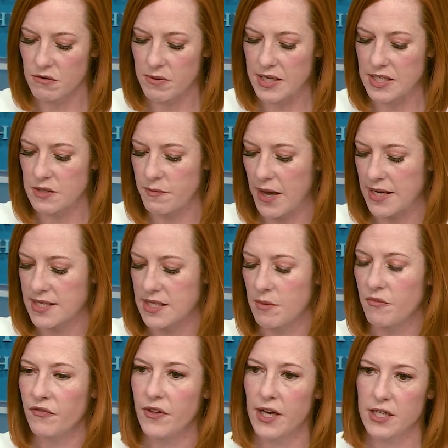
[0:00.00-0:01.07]
We expect
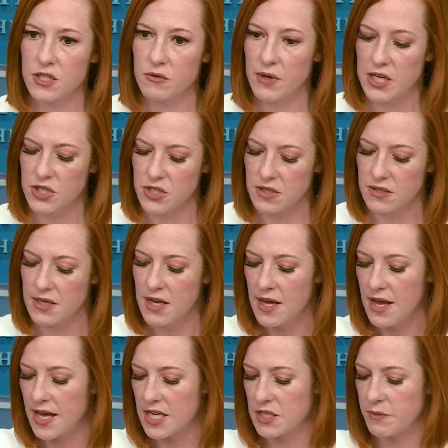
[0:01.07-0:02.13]
some fluctuation,
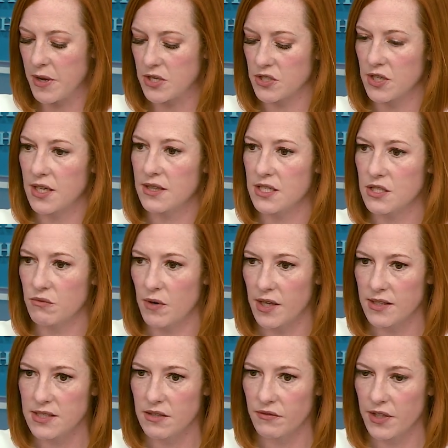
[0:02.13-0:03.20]
especially at this
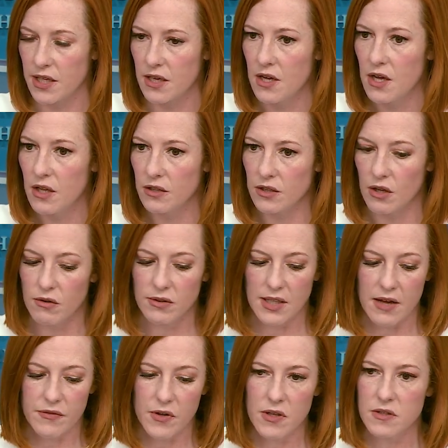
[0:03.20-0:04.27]
relatively low
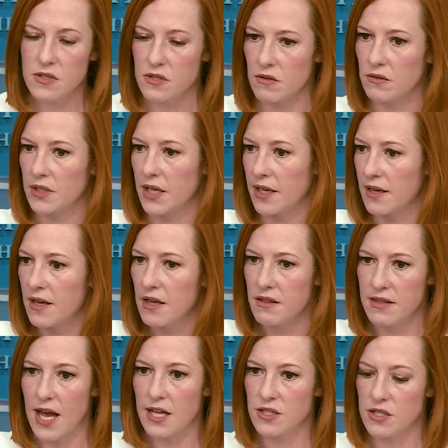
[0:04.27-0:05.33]
level, and certainly
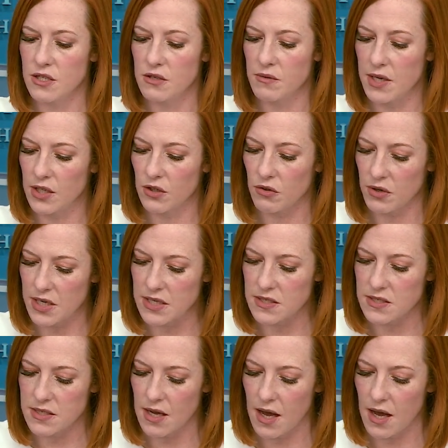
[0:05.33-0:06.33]
that to increase.